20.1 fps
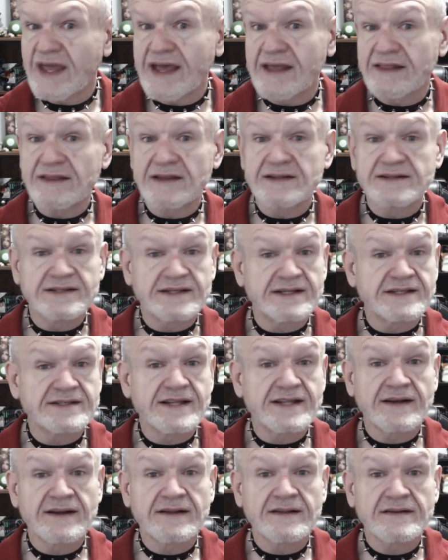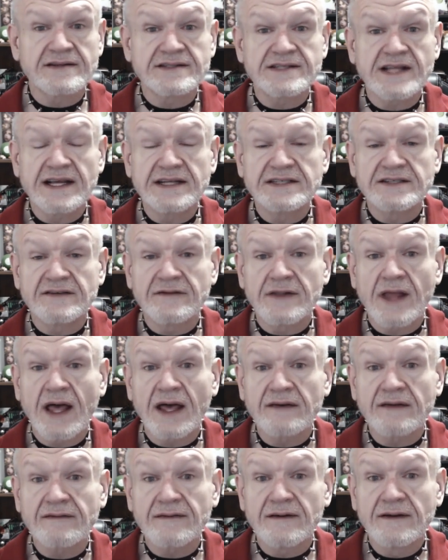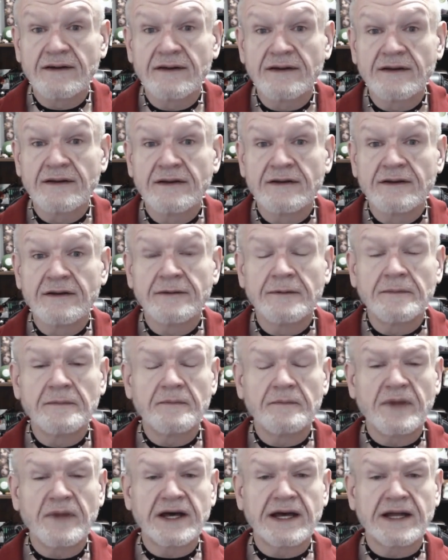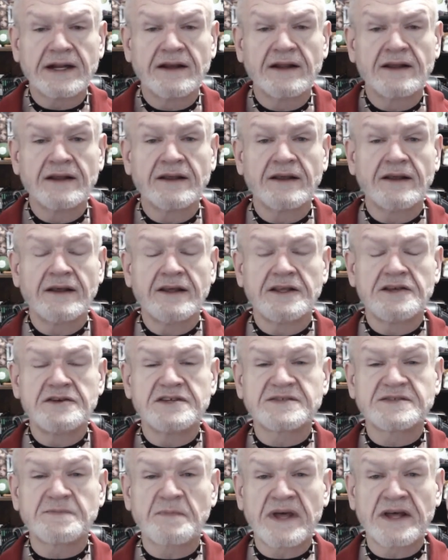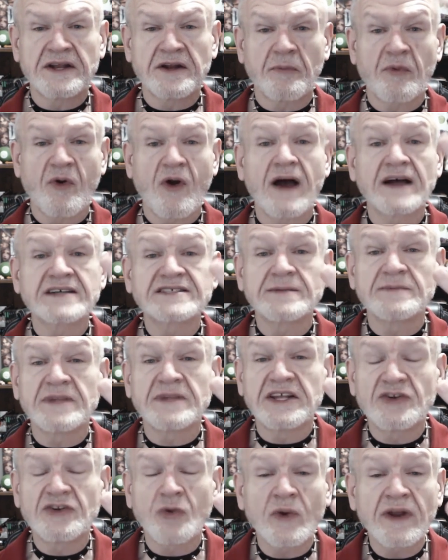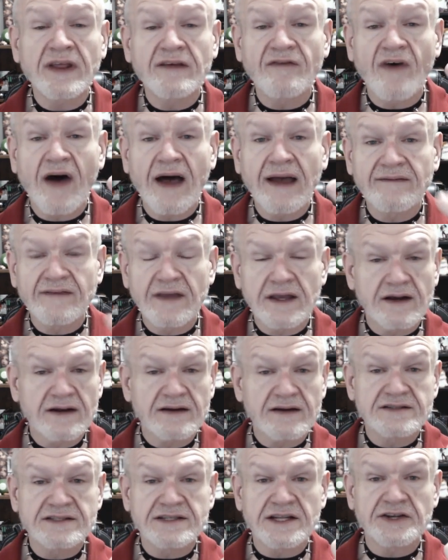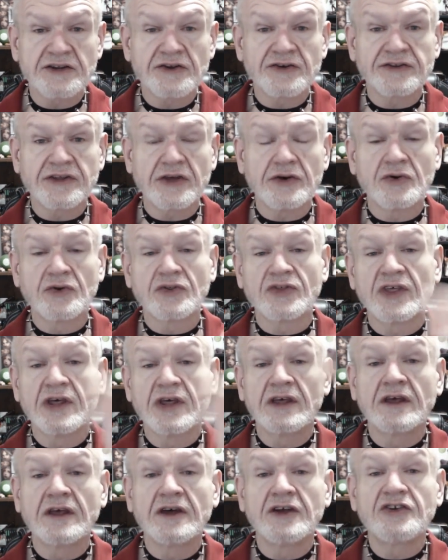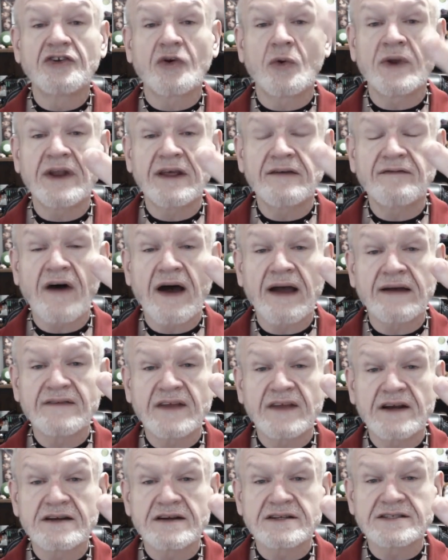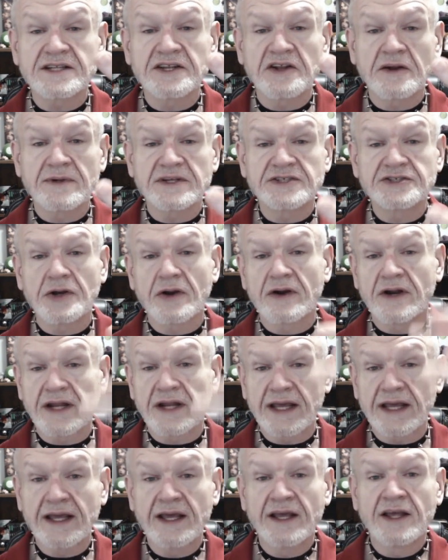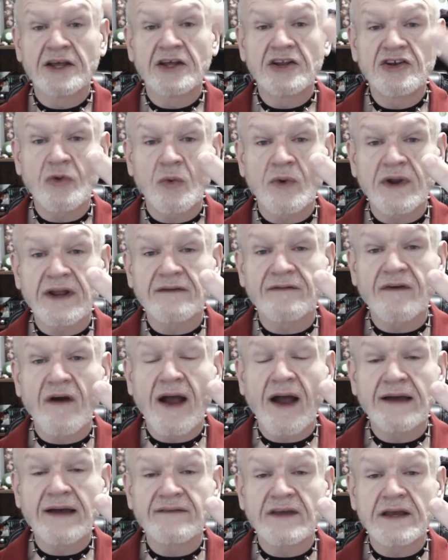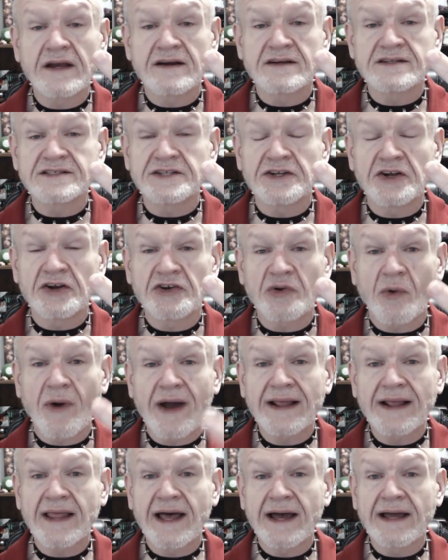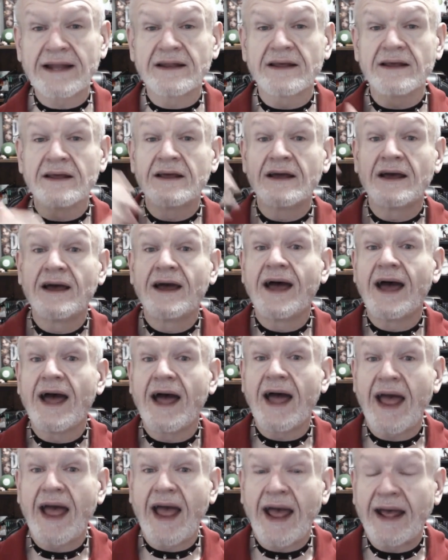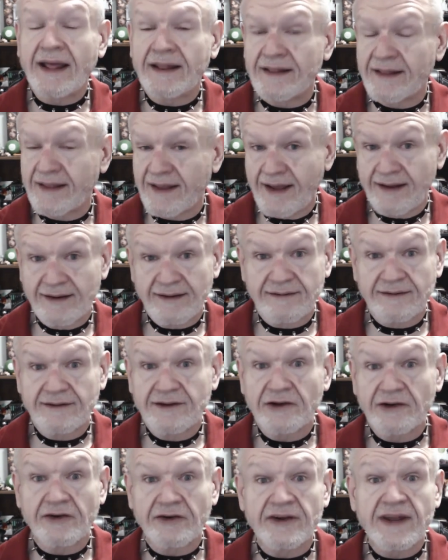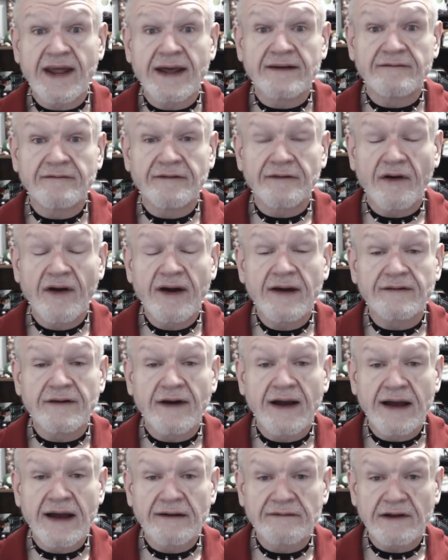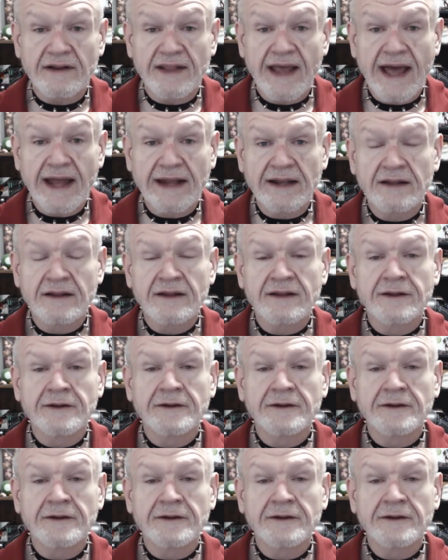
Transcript: Death is just another stage of life. But you spend approximately 25 years in your youth, 25 years in your maturity, 25 years in your twilight, and then you're dead forever after that.